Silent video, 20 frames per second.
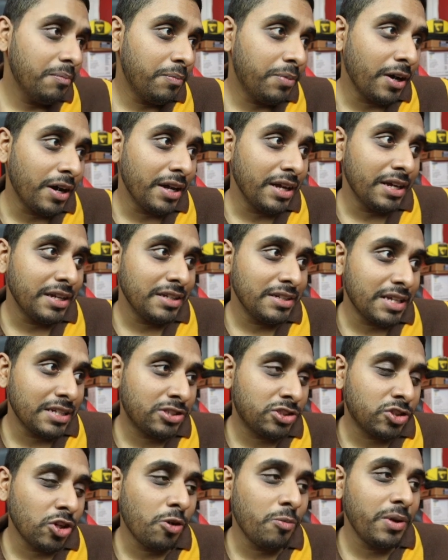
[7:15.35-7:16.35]
But
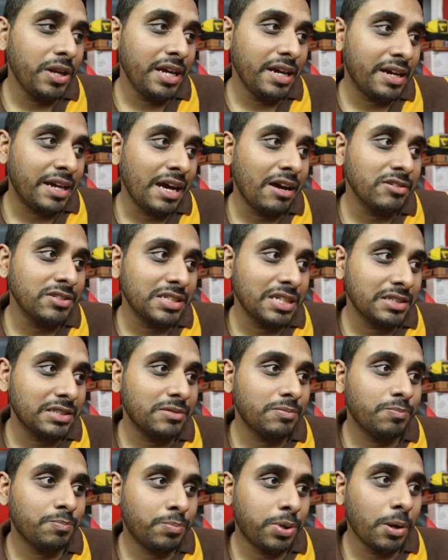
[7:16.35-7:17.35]
there's so many accounts.
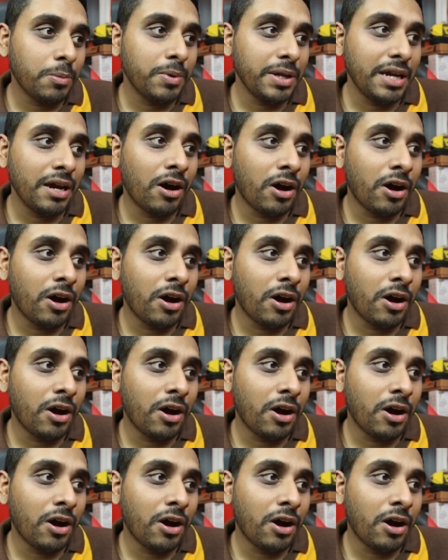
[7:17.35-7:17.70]
There's probably